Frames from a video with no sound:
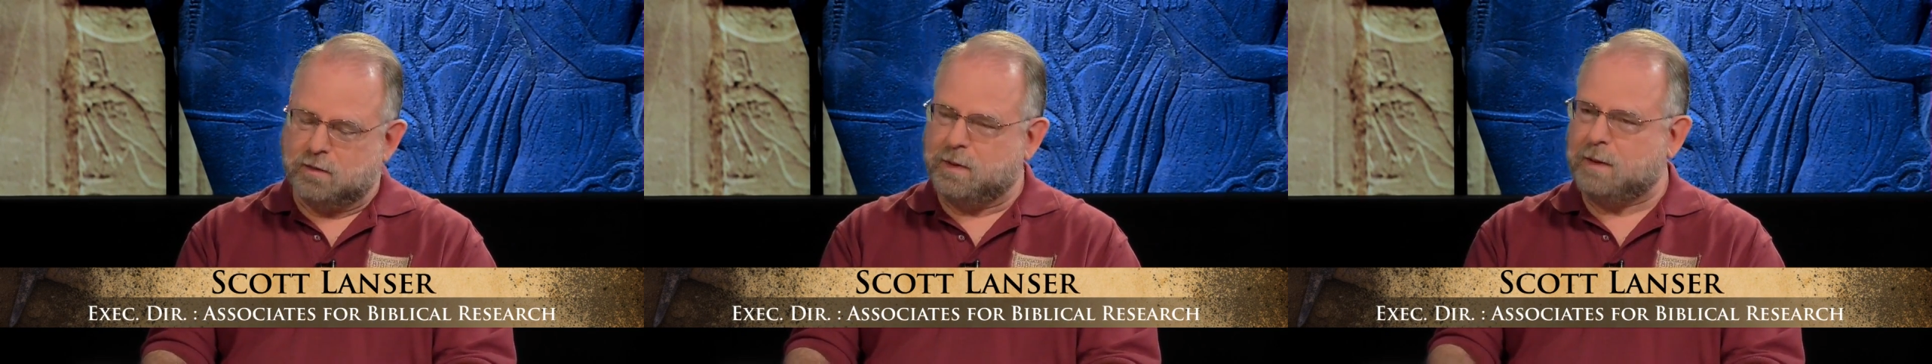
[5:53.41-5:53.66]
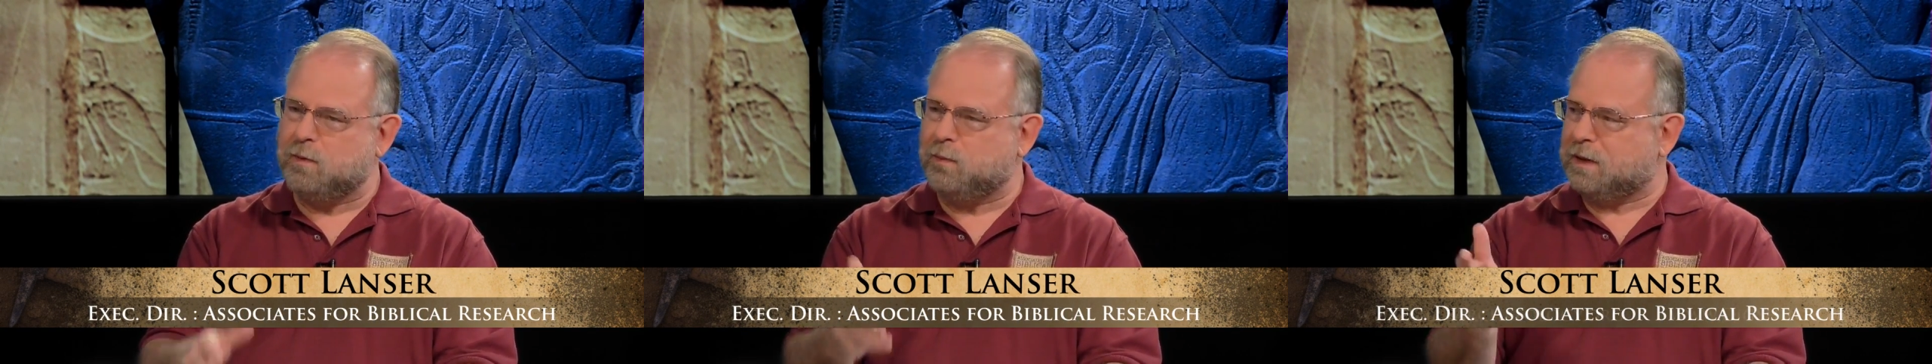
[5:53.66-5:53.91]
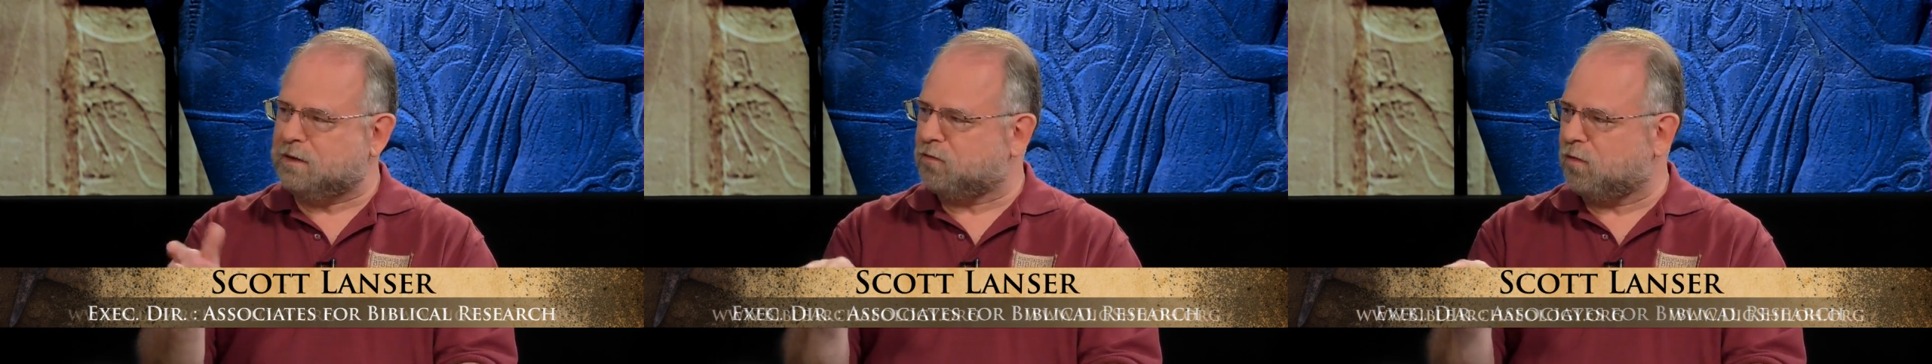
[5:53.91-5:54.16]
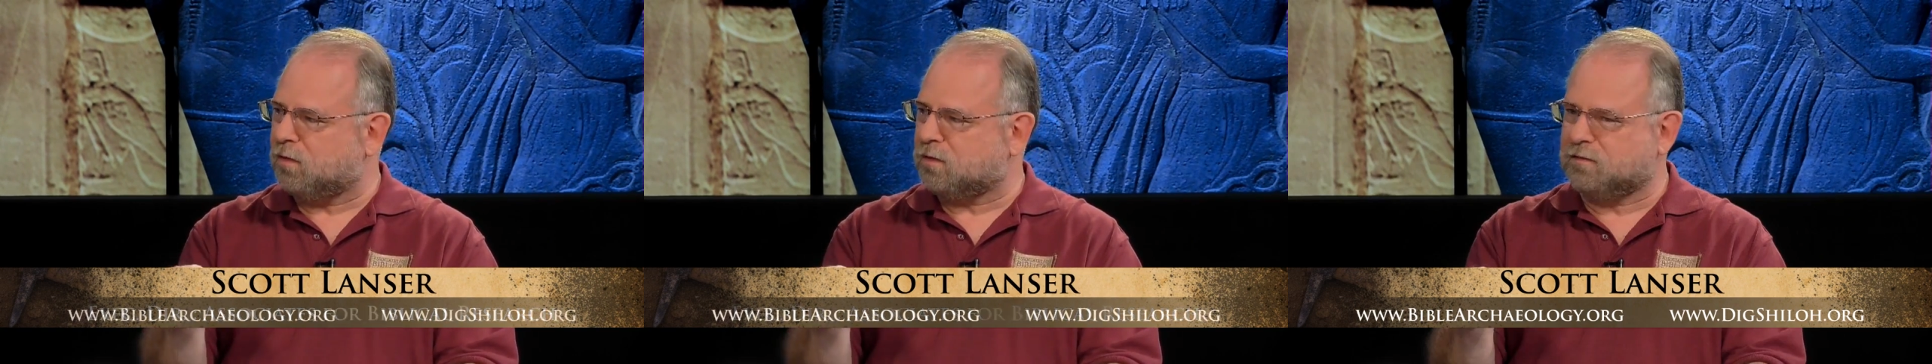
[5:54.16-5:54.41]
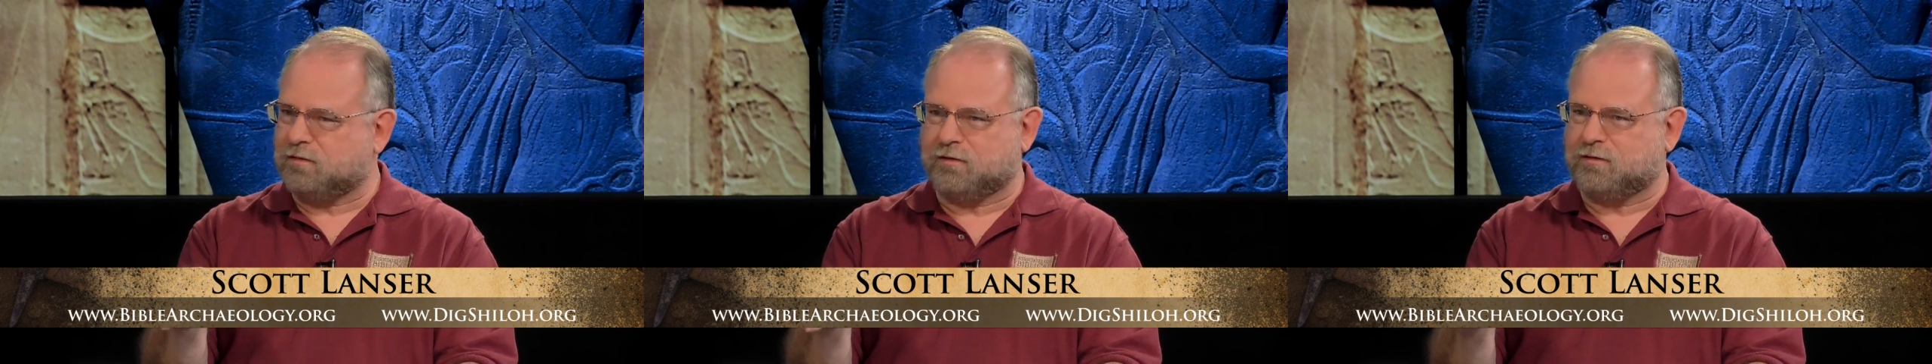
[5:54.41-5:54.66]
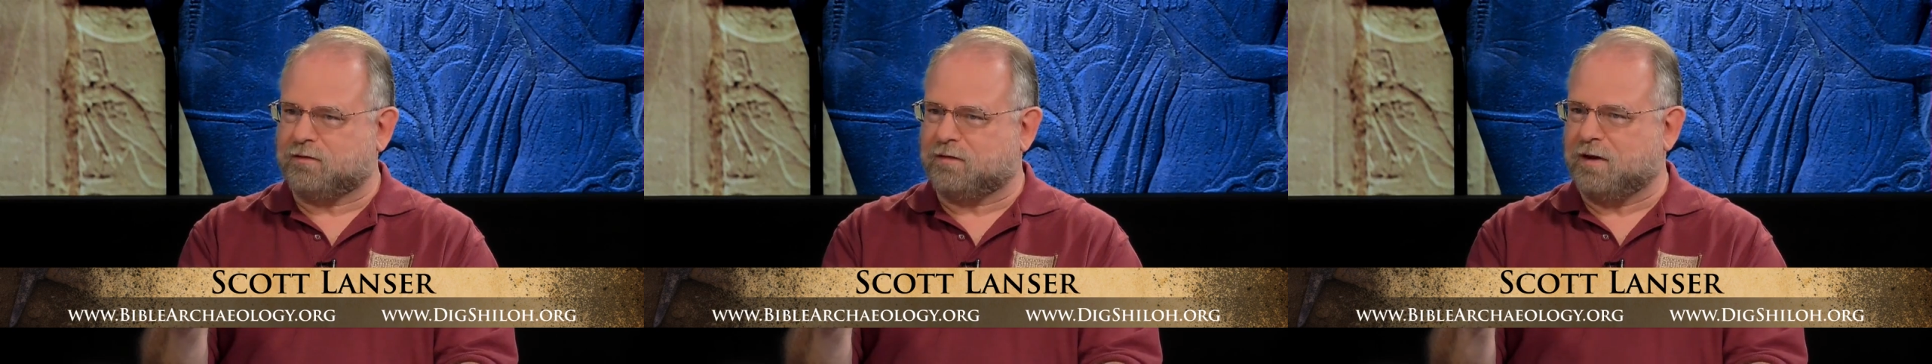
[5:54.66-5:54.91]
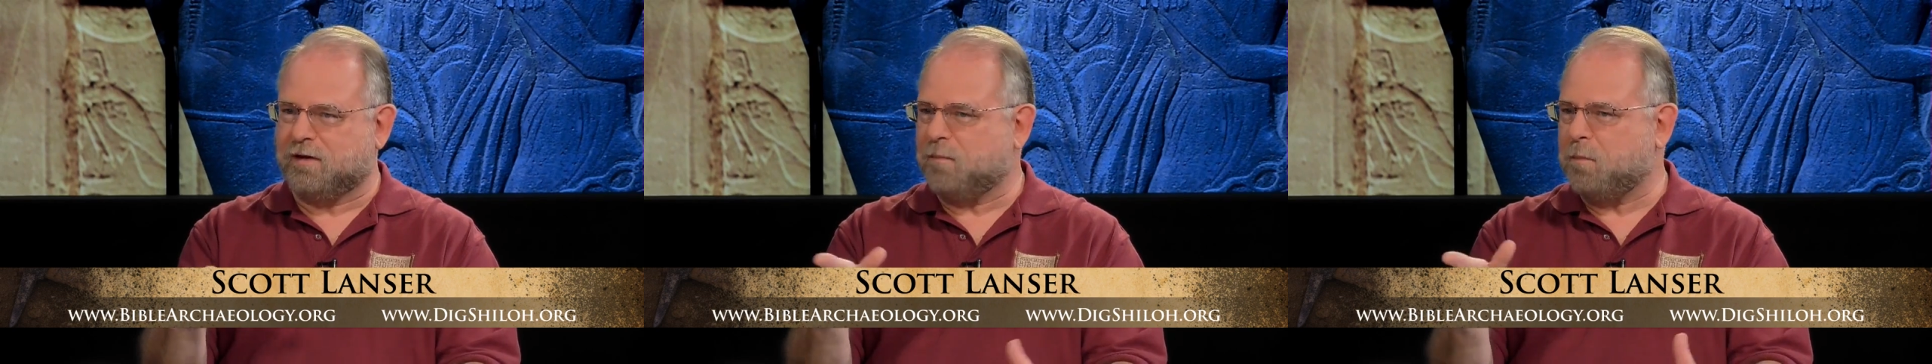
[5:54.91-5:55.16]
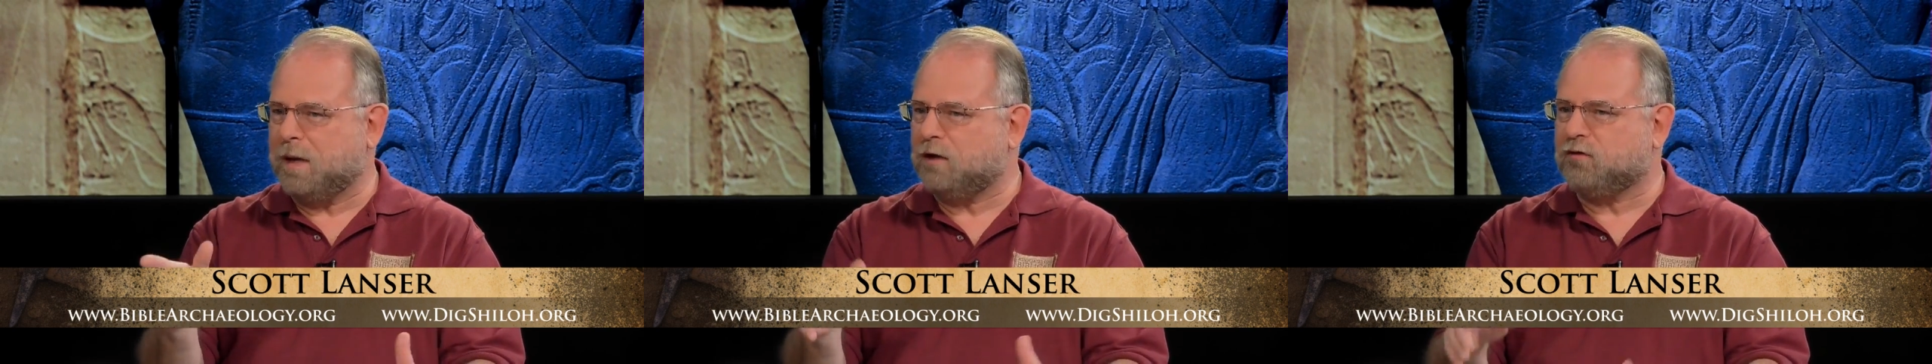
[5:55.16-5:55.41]
Maybe we could talk, just uh,
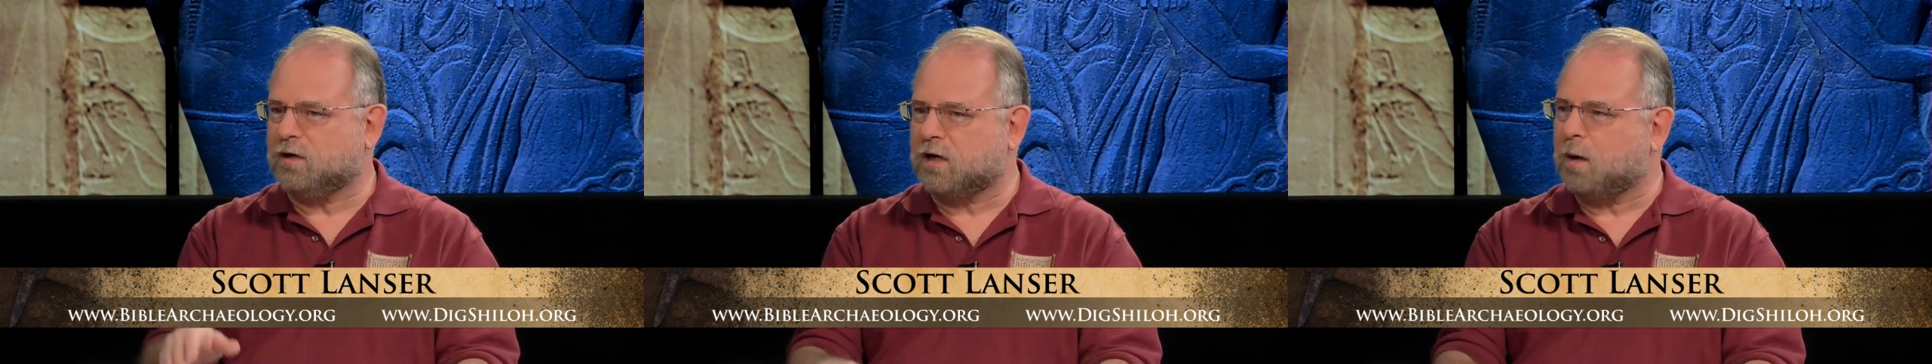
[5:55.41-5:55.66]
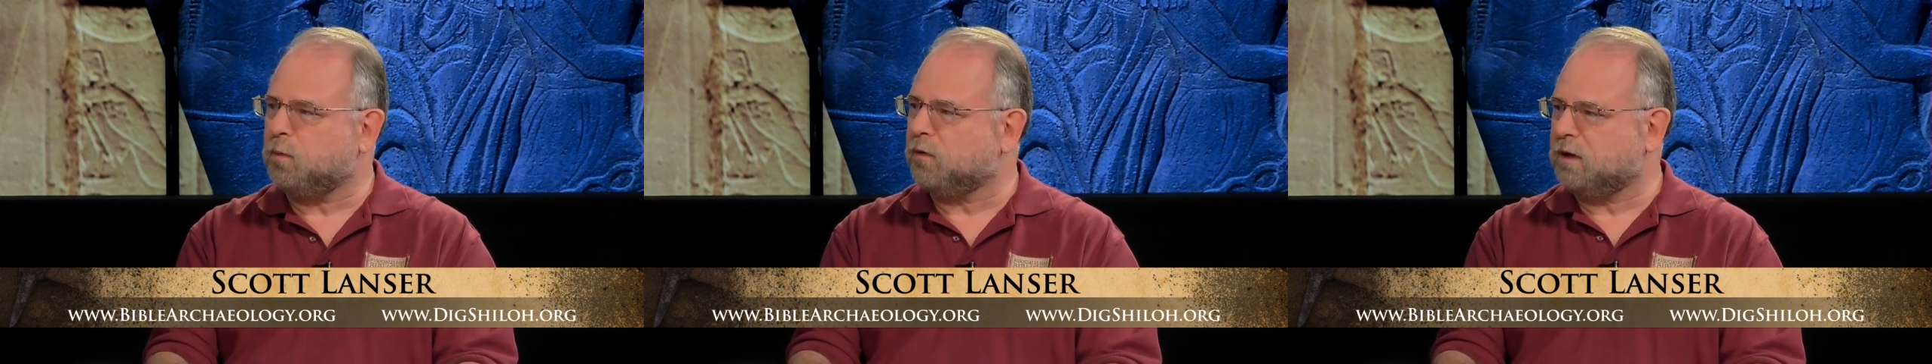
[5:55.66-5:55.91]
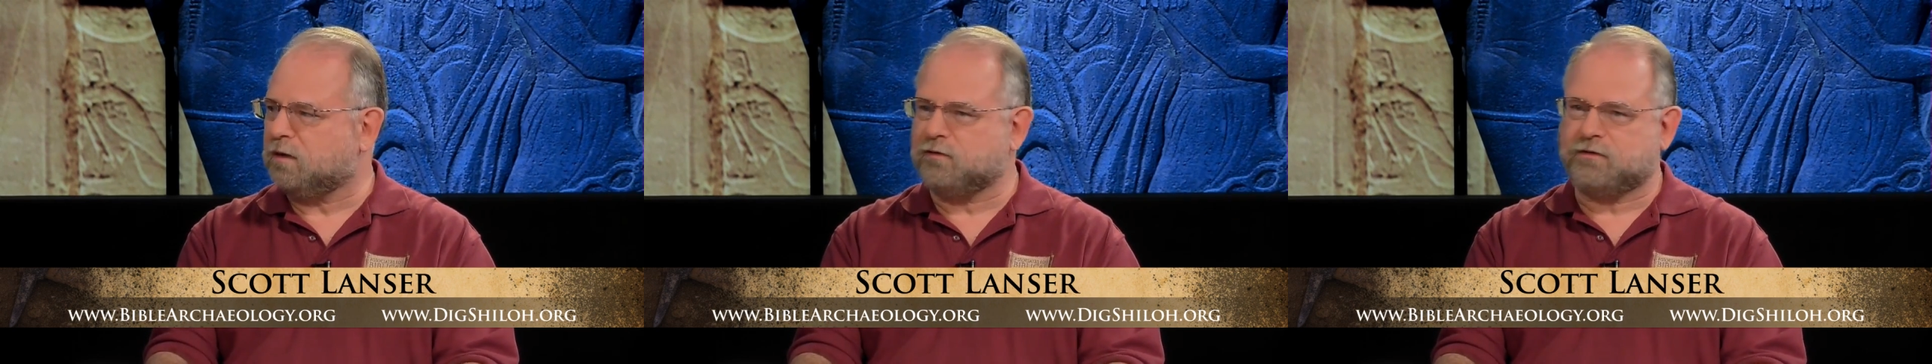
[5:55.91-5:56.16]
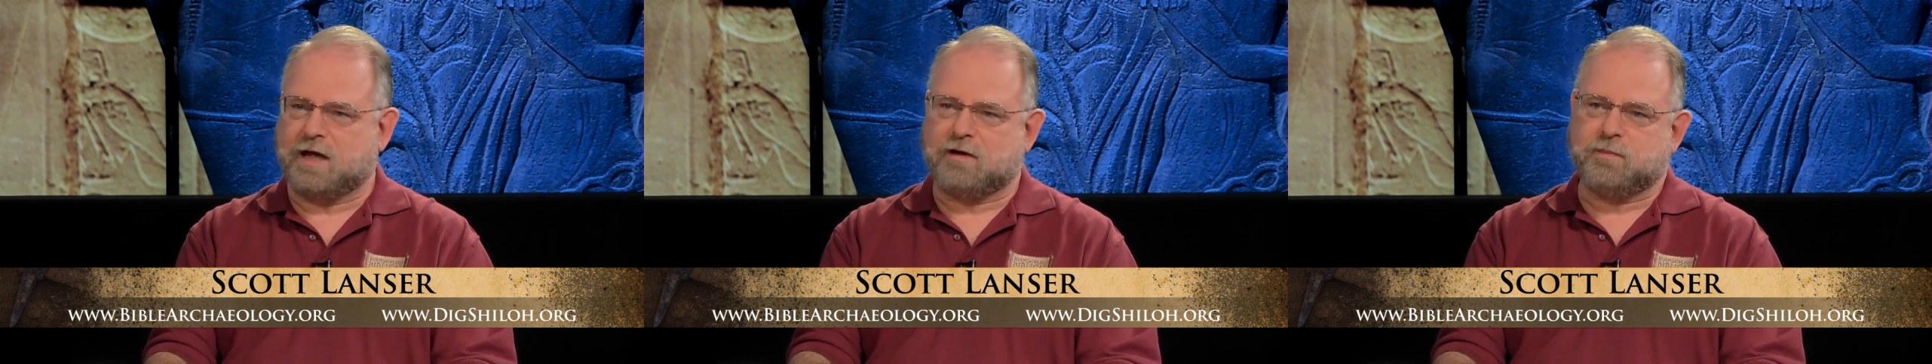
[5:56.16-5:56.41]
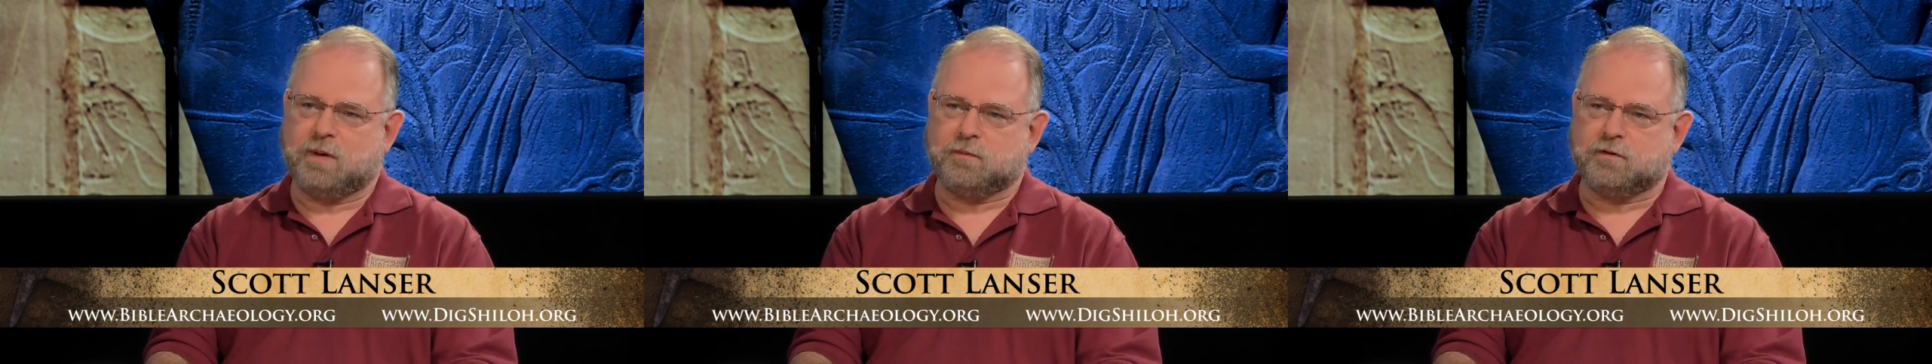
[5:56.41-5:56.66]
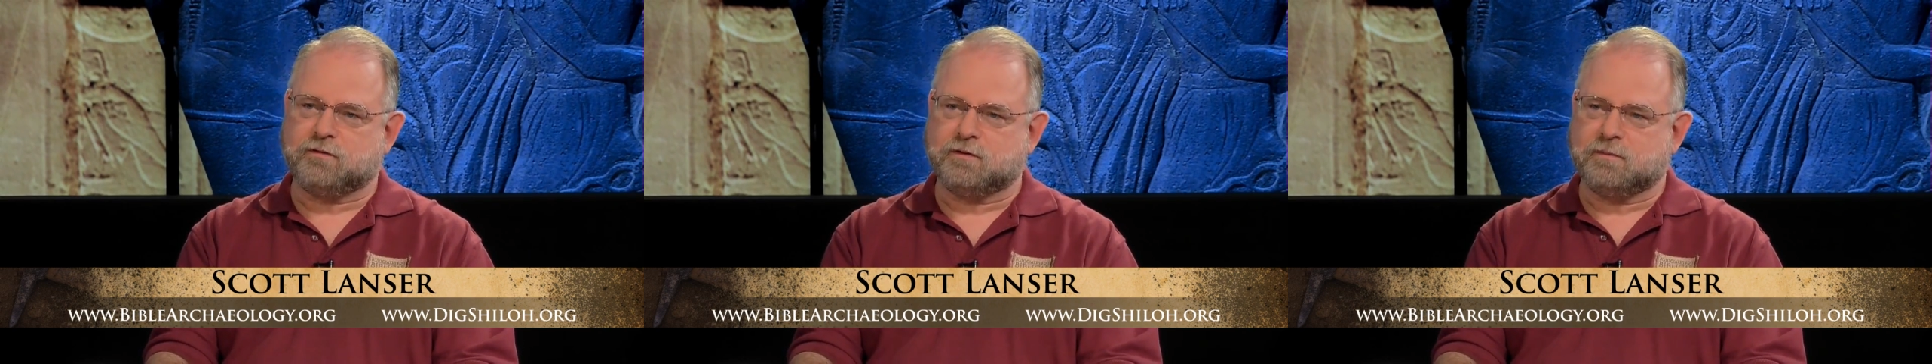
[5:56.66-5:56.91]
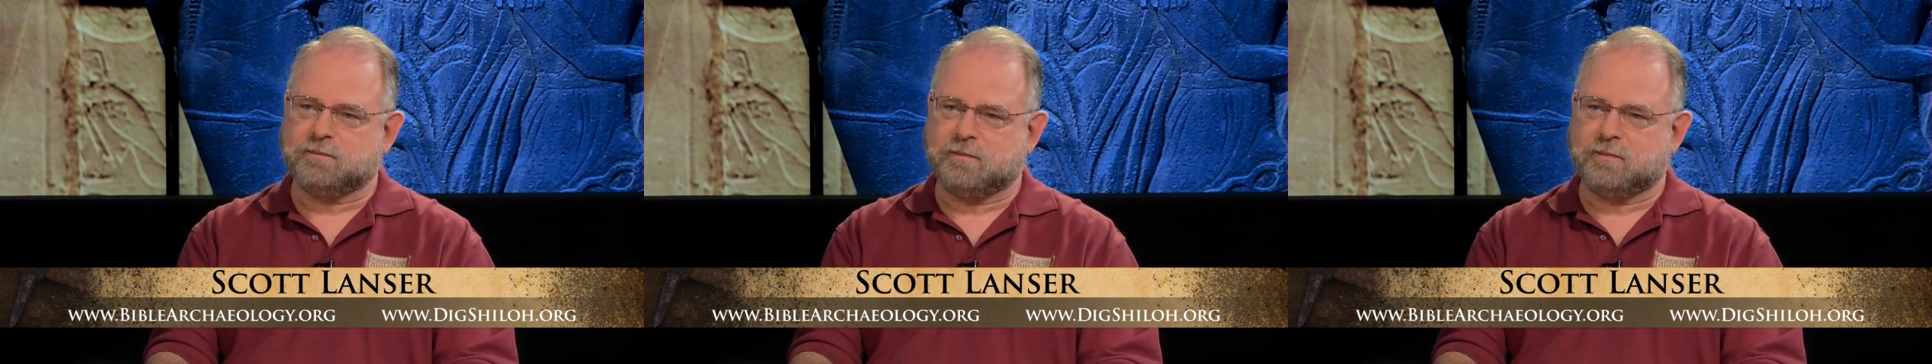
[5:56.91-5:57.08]
mention a couple of the other staff members